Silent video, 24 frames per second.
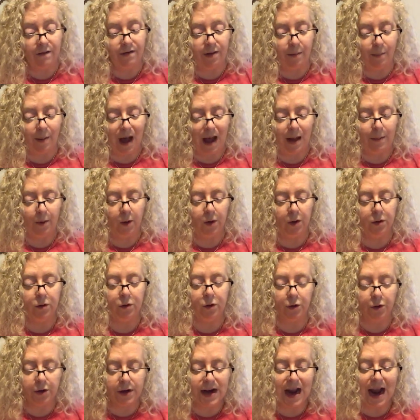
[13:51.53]
word
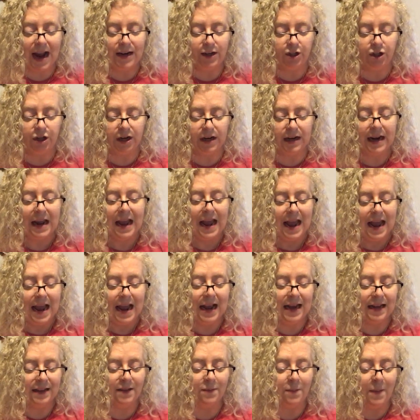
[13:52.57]
of the Bible,
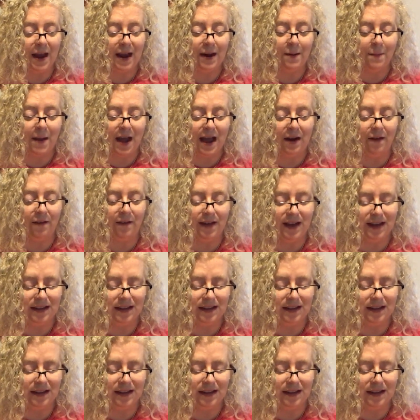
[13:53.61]
creation,